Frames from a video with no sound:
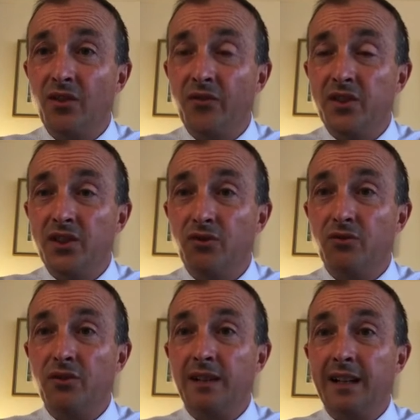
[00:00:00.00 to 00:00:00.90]
of the
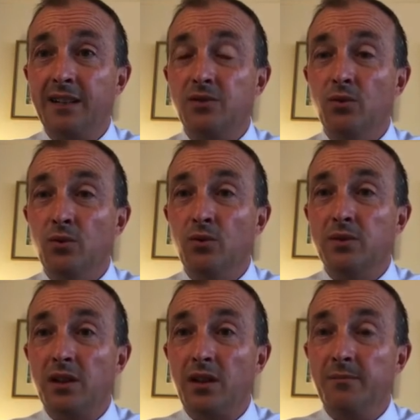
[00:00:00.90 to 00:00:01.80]
children at all
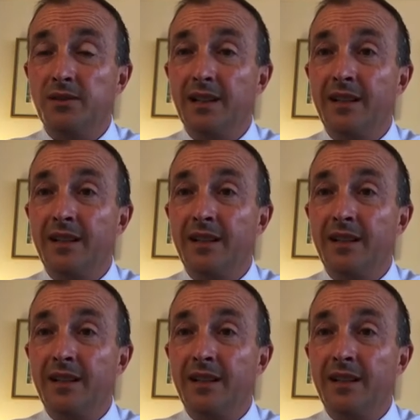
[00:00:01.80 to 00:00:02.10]
times,